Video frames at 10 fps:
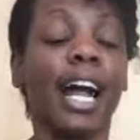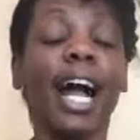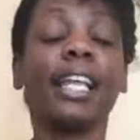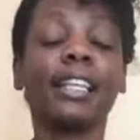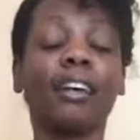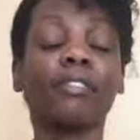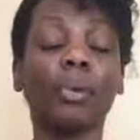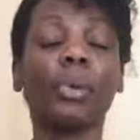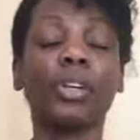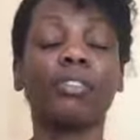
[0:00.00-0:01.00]
I love the
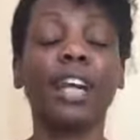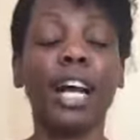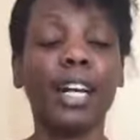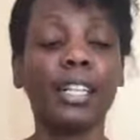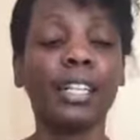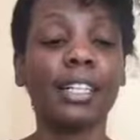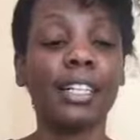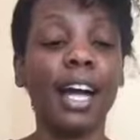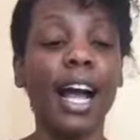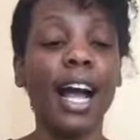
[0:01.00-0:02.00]
Word of God.
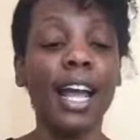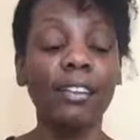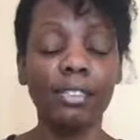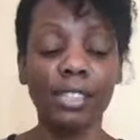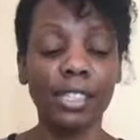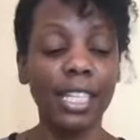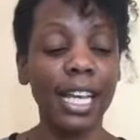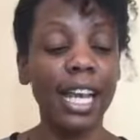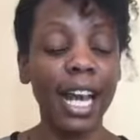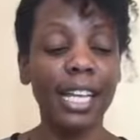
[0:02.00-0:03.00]
I have to
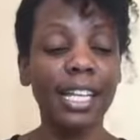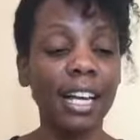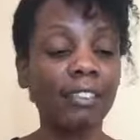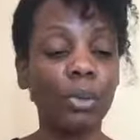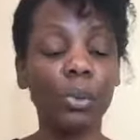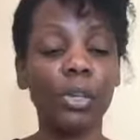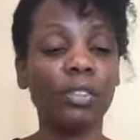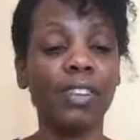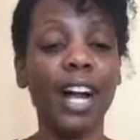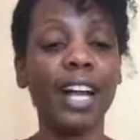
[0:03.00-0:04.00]
say, I love the Word
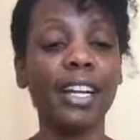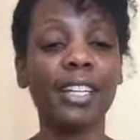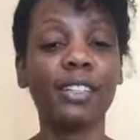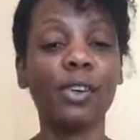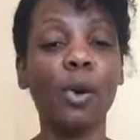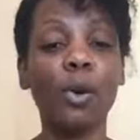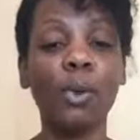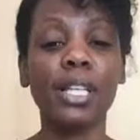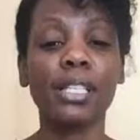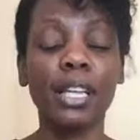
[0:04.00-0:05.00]
of God, and it's
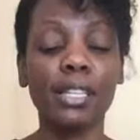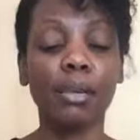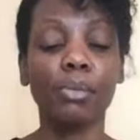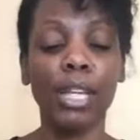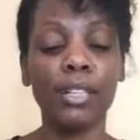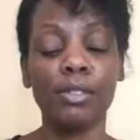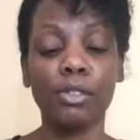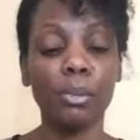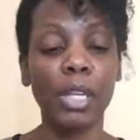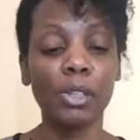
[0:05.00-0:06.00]
always such a pleasure
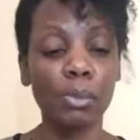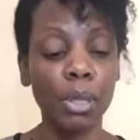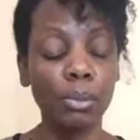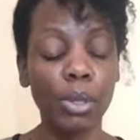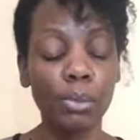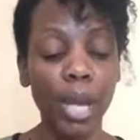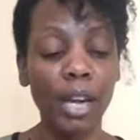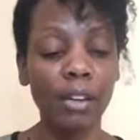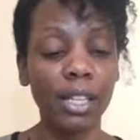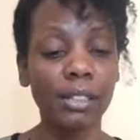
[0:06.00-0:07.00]
for me to be
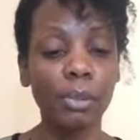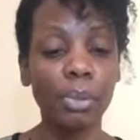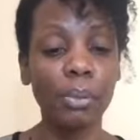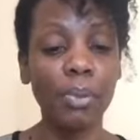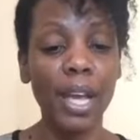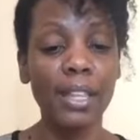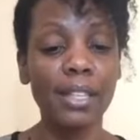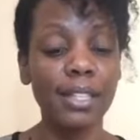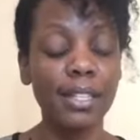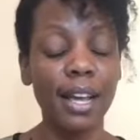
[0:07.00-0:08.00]
preparing to prepare
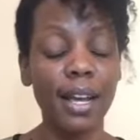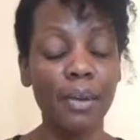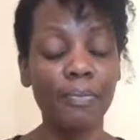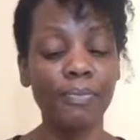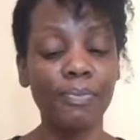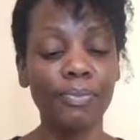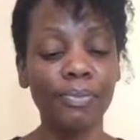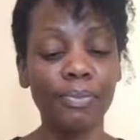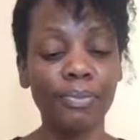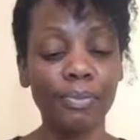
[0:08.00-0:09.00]
this um,
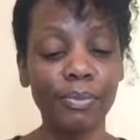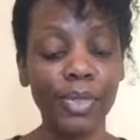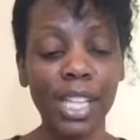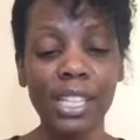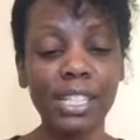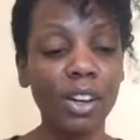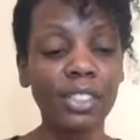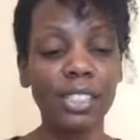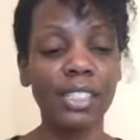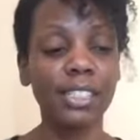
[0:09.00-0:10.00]
this
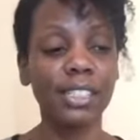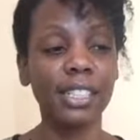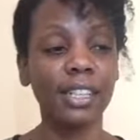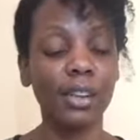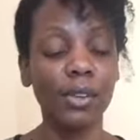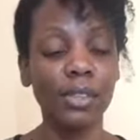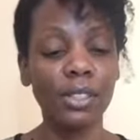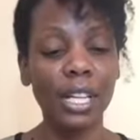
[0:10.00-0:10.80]
content, you know.